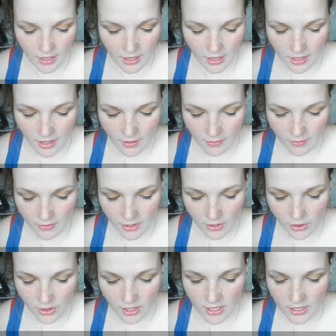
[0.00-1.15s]
The
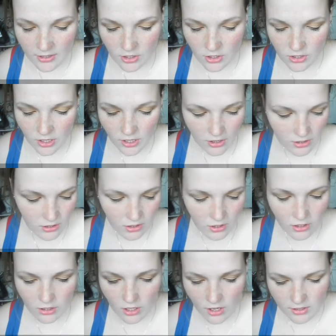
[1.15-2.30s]
thing is just that this
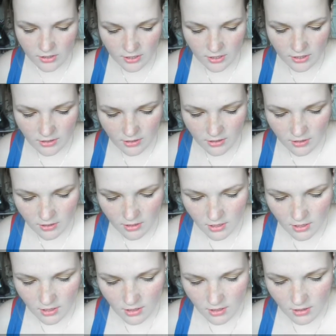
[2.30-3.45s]
gloss is,
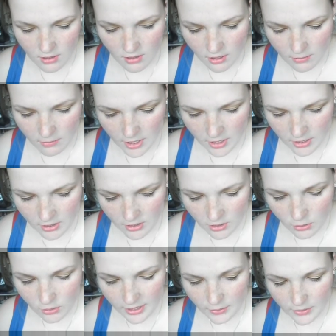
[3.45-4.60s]
I mean, it's
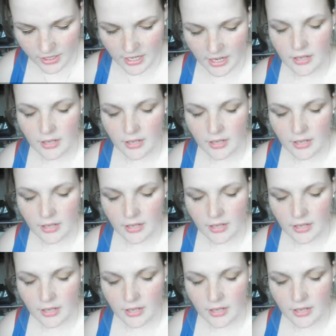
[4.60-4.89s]
so liquidy.